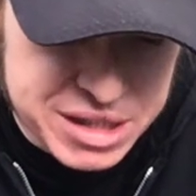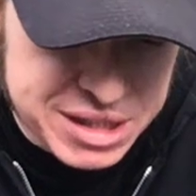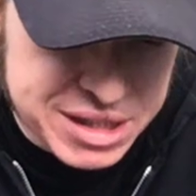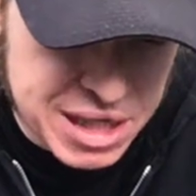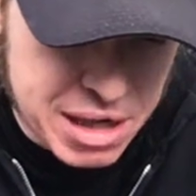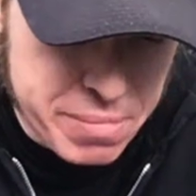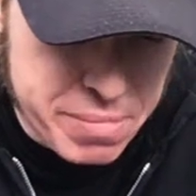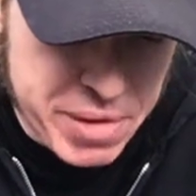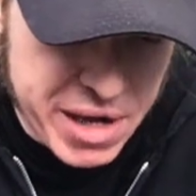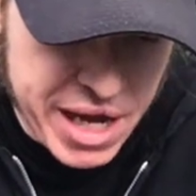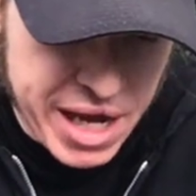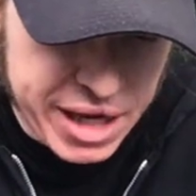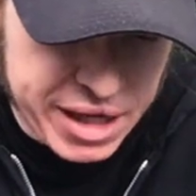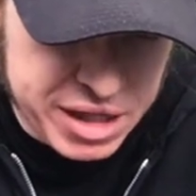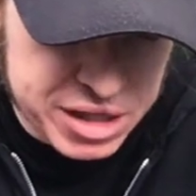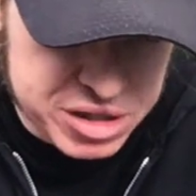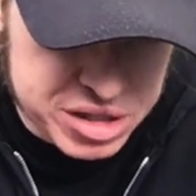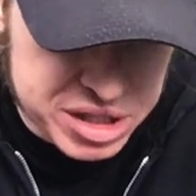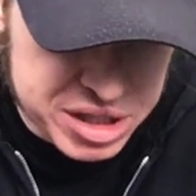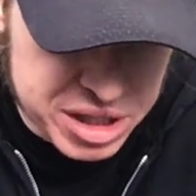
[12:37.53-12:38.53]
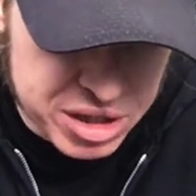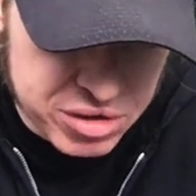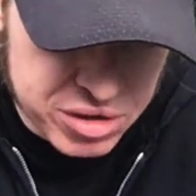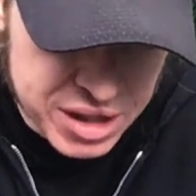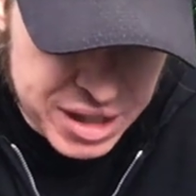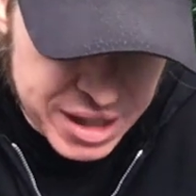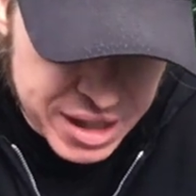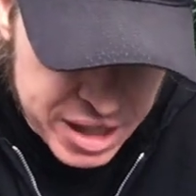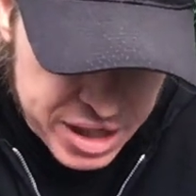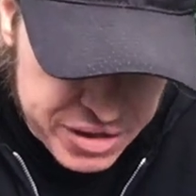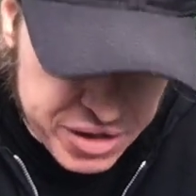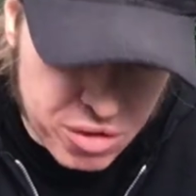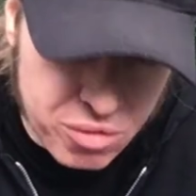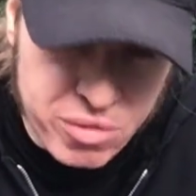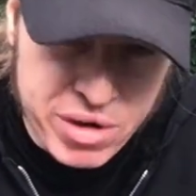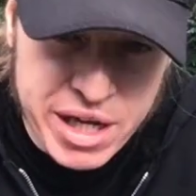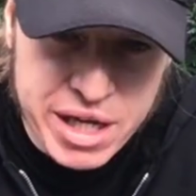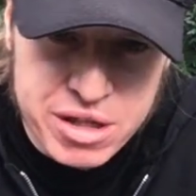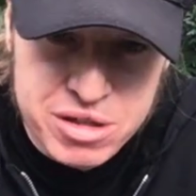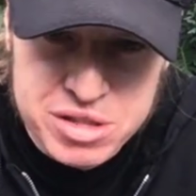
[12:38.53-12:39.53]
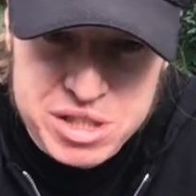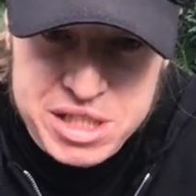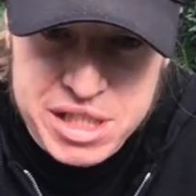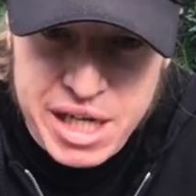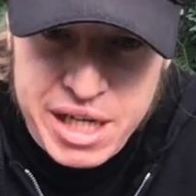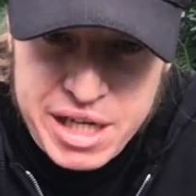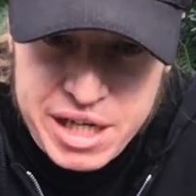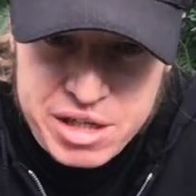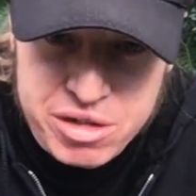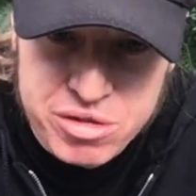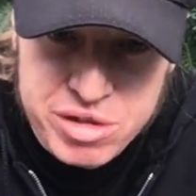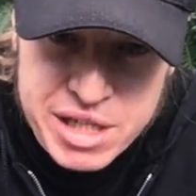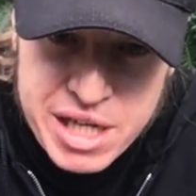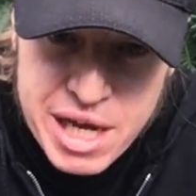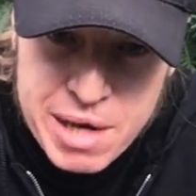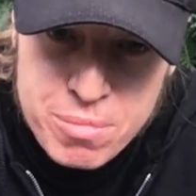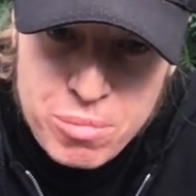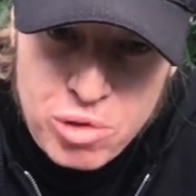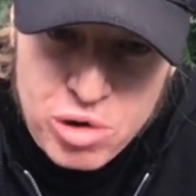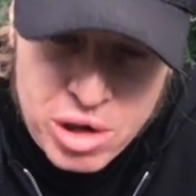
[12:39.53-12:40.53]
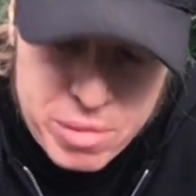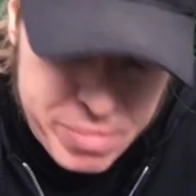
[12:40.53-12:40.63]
sub package. So the Raiders got to create more